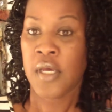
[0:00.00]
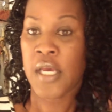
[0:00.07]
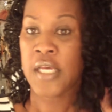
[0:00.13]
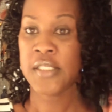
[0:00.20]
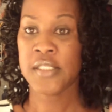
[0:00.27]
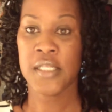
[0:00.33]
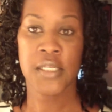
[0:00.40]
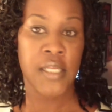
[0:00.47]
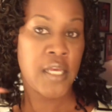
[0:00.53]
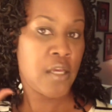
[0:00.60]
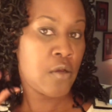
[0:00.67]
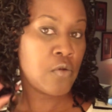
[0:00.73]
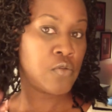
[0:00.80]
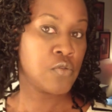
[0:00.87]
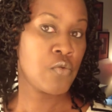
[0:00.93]
As the day
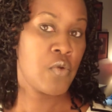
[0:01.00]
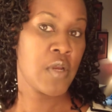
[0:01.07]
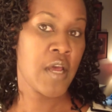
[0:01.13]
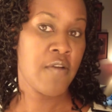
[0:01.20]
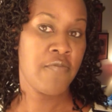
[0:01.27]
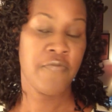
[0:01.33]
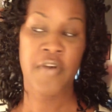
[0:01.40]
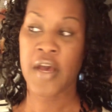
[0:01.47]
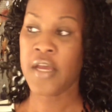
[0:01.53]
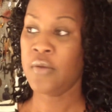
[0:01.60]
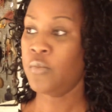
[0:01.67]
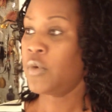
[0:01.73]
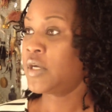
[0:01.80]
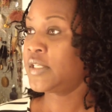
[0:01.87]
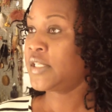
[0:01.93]
goes on, I'll
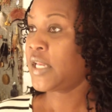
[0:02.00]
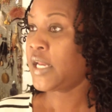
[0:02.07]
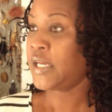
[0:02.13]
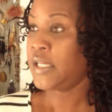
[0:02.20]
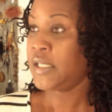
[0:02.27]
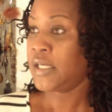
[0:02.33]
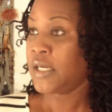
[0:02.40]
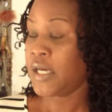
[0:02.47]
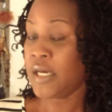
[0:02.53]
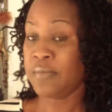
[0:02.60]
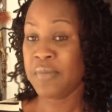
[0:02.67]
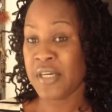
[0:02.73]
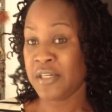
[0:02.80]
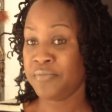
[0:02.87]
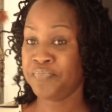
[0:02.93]
find ones that I need to cut,
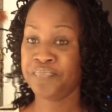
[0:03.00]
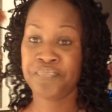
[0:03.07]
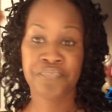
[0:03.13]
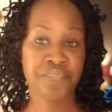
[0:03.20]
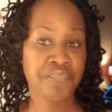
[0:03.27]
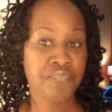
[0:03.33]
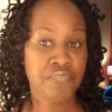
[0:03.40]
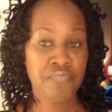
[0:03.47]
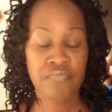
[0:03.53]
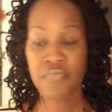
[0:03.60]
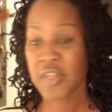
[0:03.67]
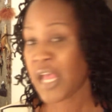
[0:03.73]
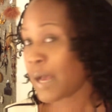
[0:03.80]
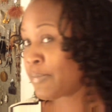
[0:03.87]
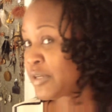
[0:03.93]
but
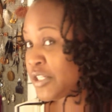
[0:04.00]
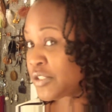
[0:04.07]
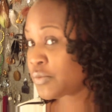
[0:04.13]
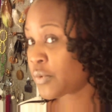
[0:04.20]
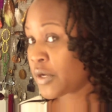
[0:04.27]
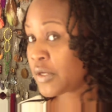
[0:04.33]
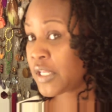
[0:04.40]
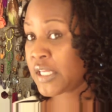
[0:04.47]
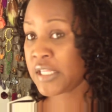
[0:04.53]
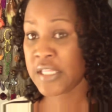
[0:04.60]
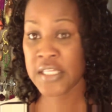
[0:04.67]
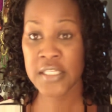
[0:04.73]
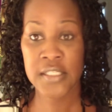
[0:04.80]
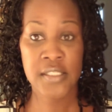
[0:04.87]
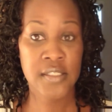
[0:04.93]
I'm gonna just wear like
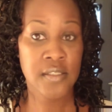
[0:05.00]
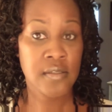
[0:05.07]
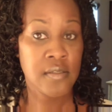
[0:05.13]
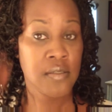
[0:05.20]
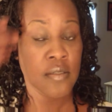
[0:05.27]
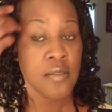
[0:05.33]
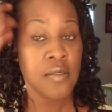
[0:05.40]
this.